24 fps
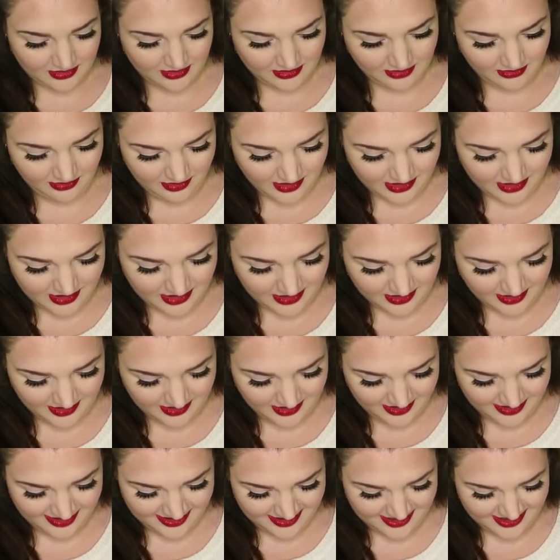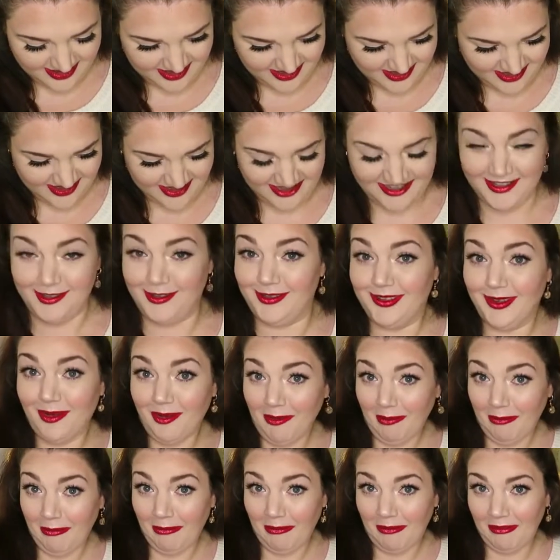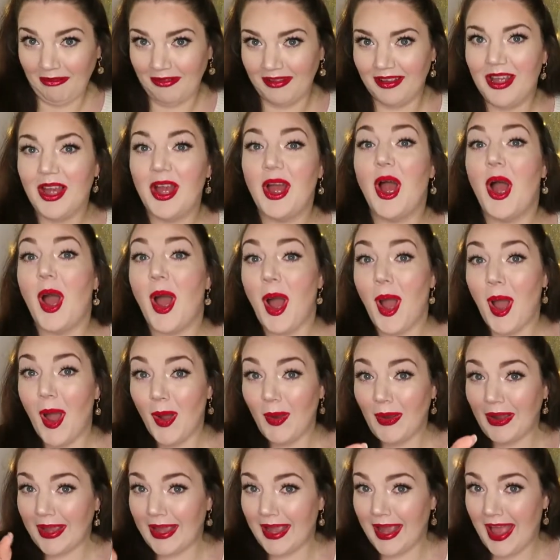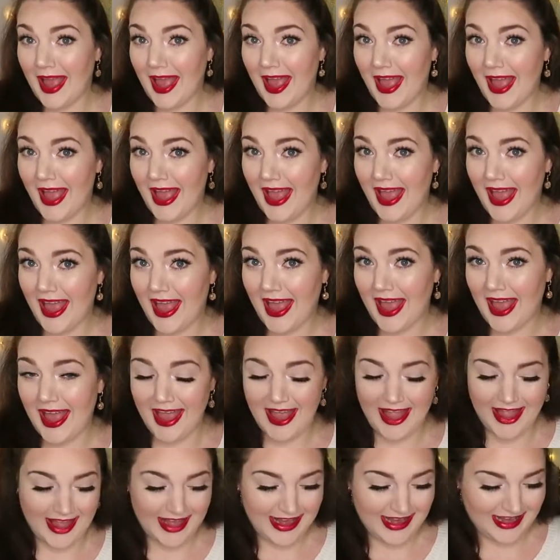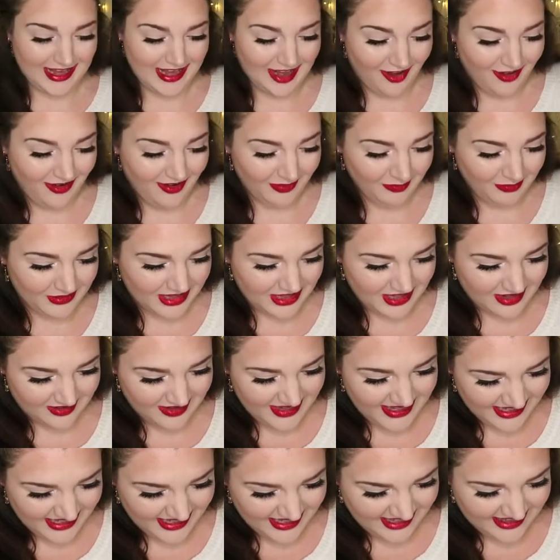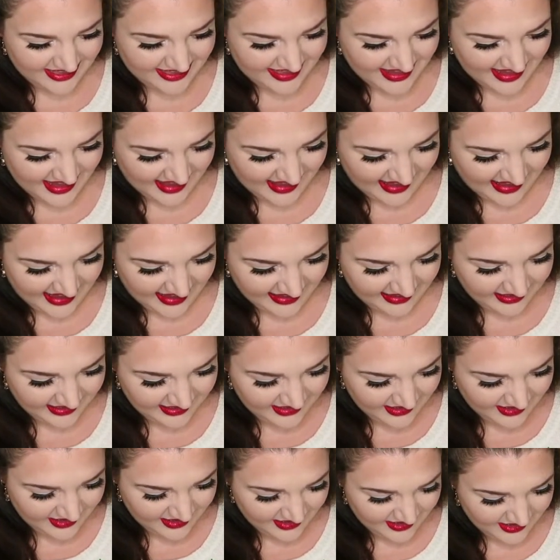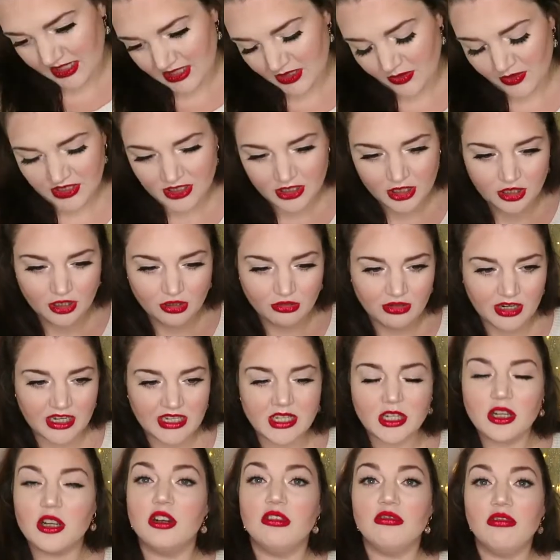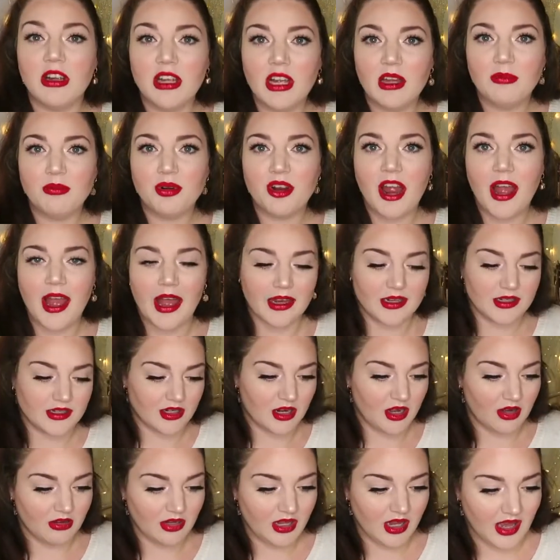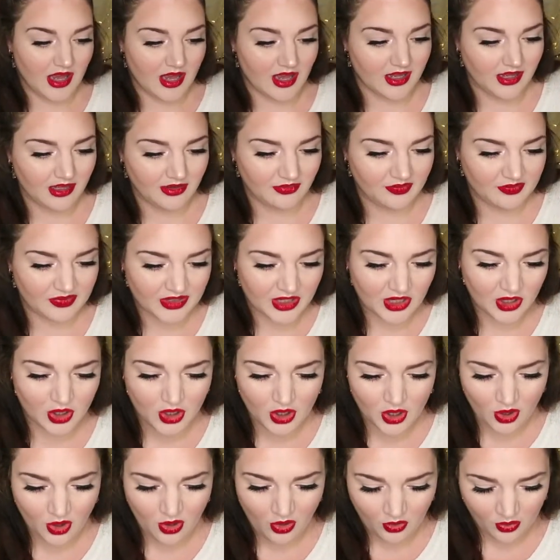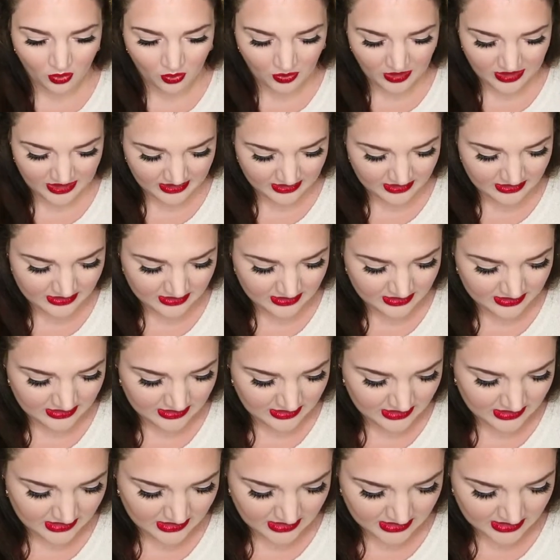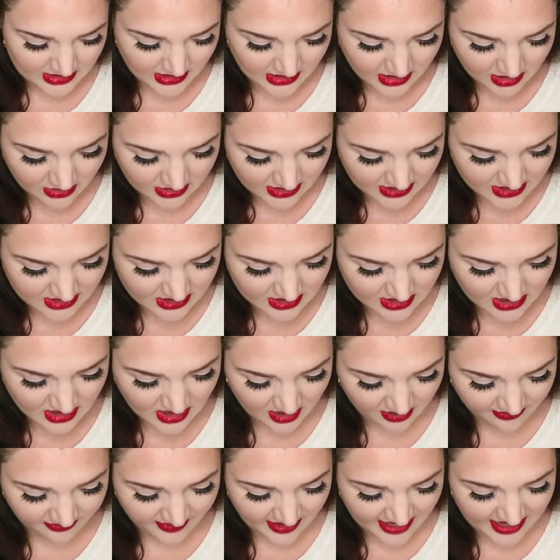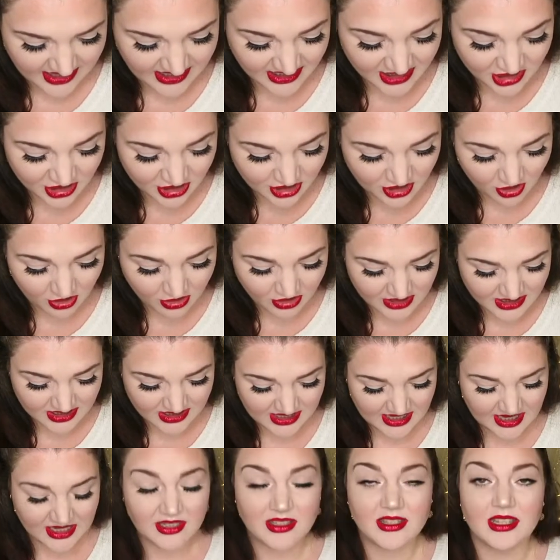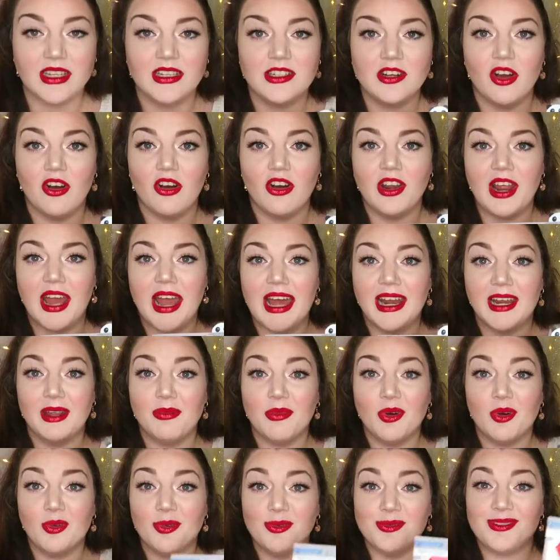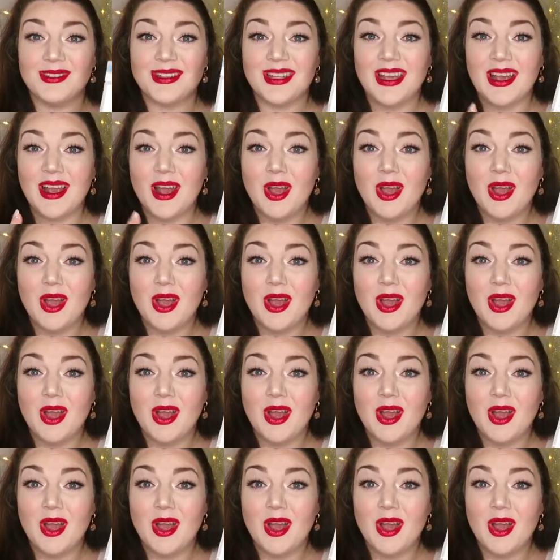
Okay. Okay. I'm liking that. So it's a Korean brand. Okay. Cool. They know their stuff, and it's not tested on animals.